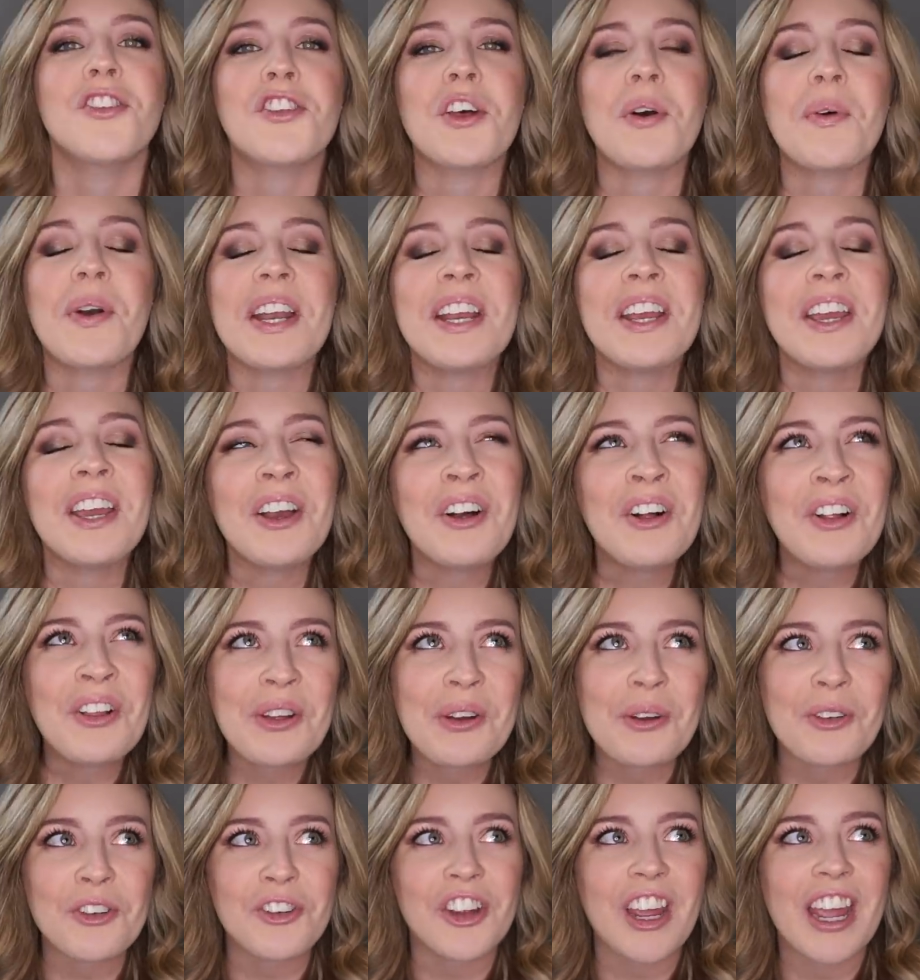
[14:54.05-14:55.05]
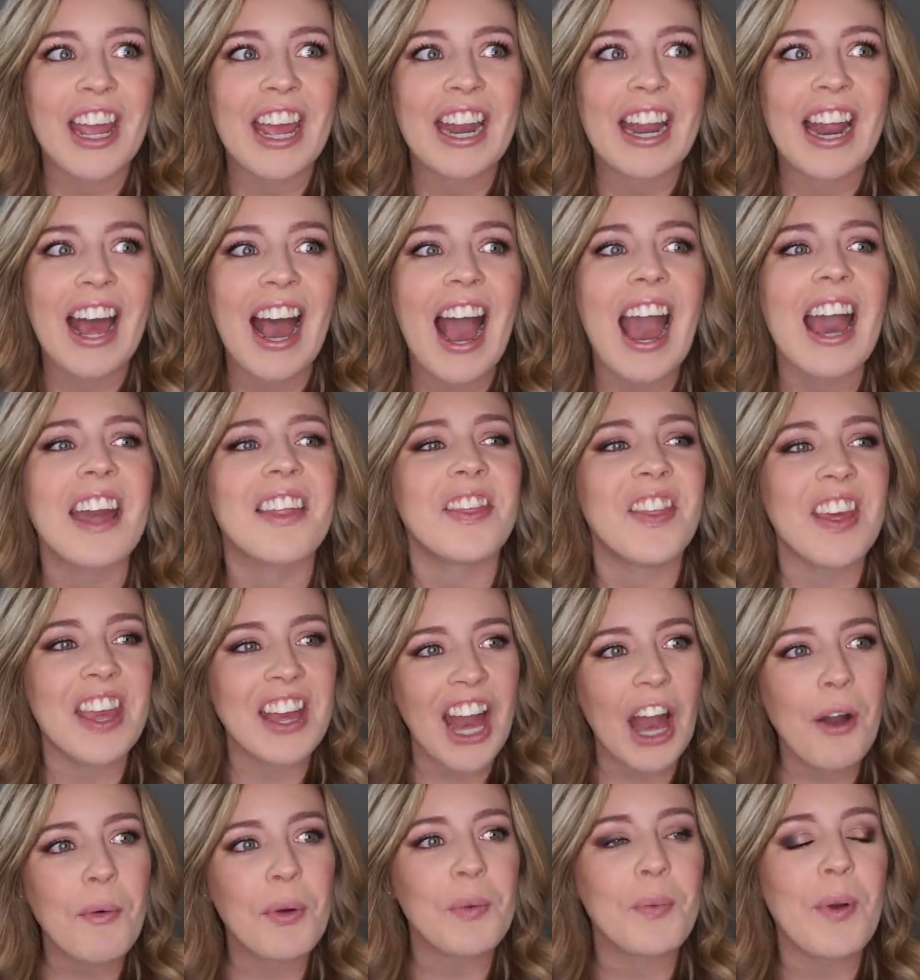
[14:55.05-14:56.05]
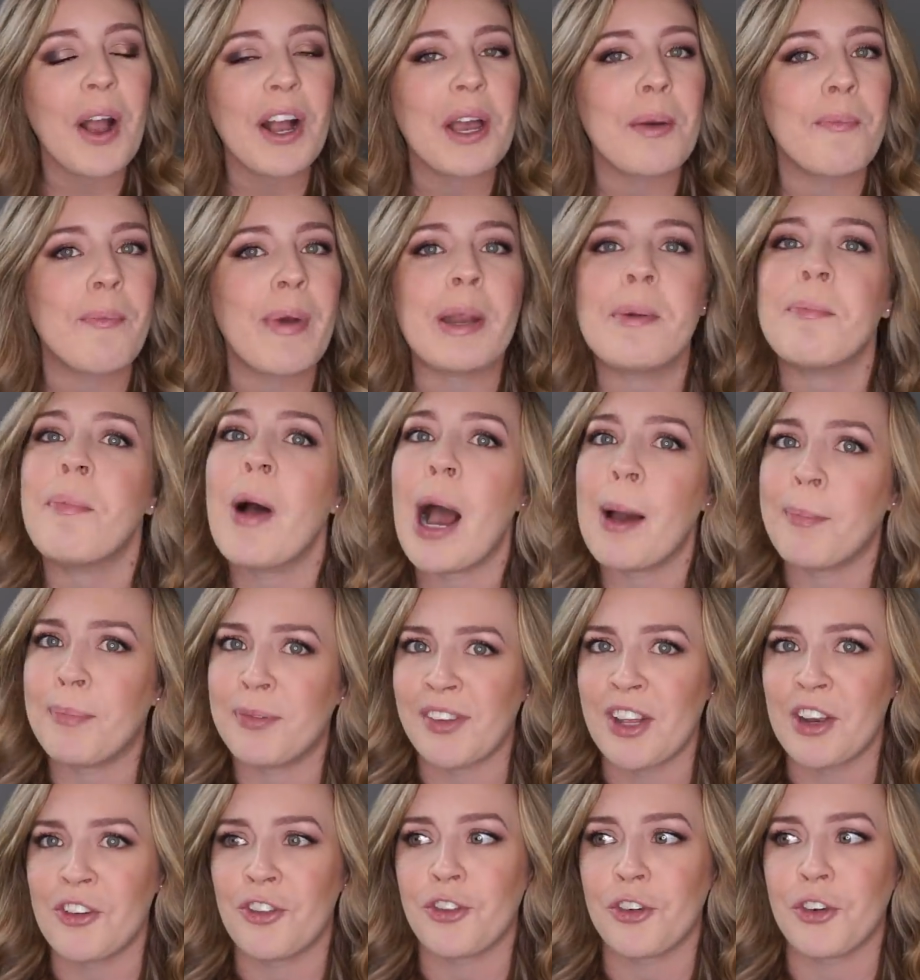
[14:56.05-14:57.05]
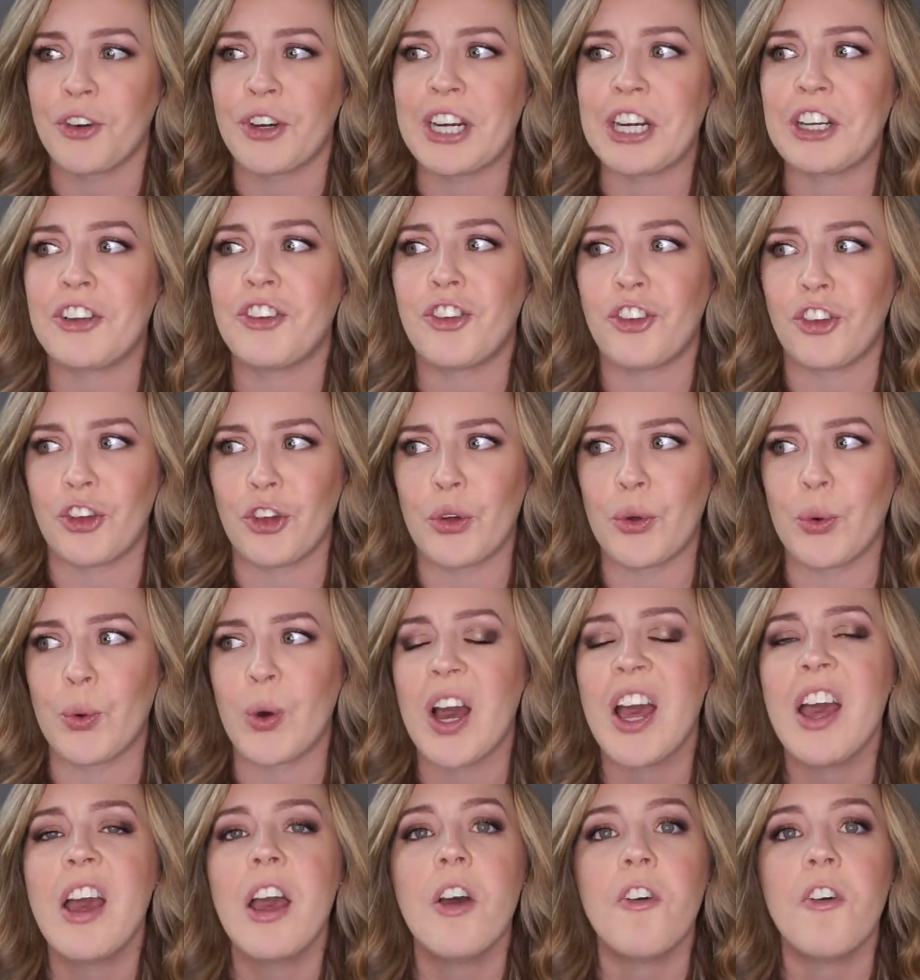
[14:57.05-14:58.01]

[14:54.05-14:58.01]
So in conclusion, I think I would recommend Pop Century to